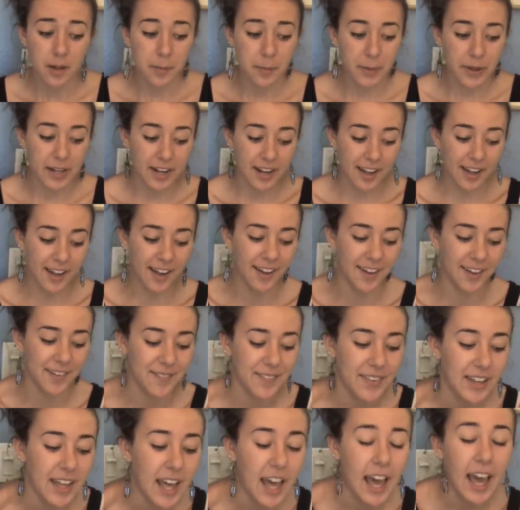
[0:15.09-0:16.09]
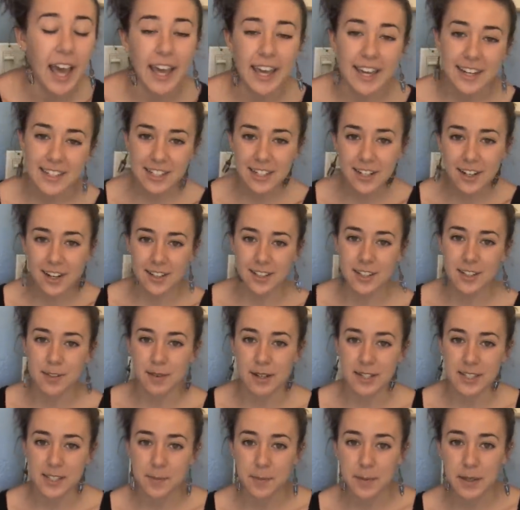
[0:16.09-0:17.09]
But um, I actually got this
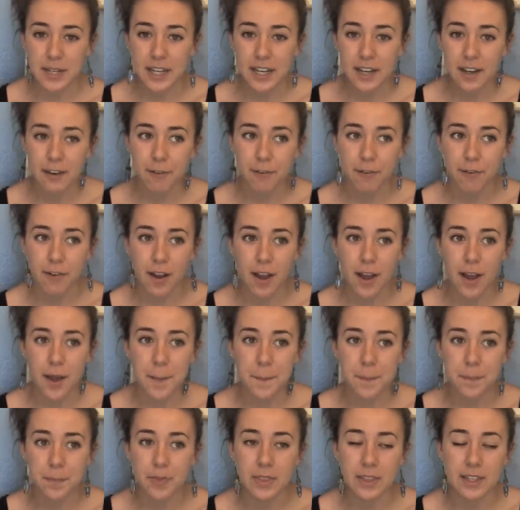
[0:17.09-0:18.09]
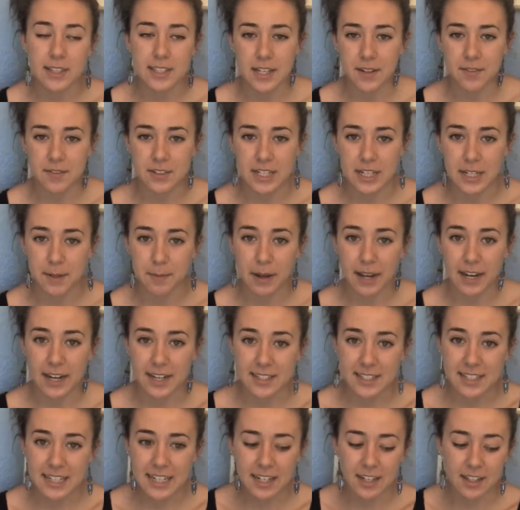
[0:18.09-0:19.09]
recipe from the 17
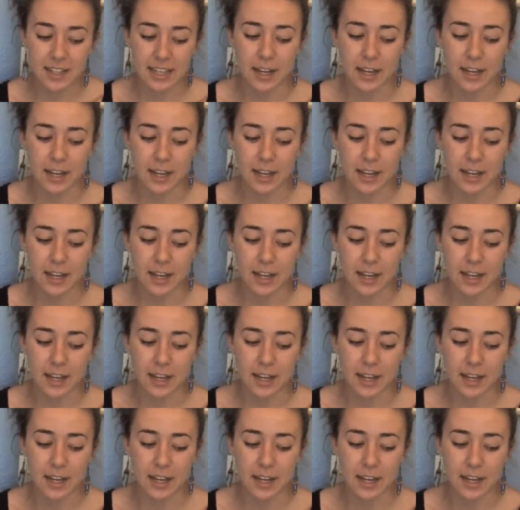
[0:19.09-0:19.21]
magazine,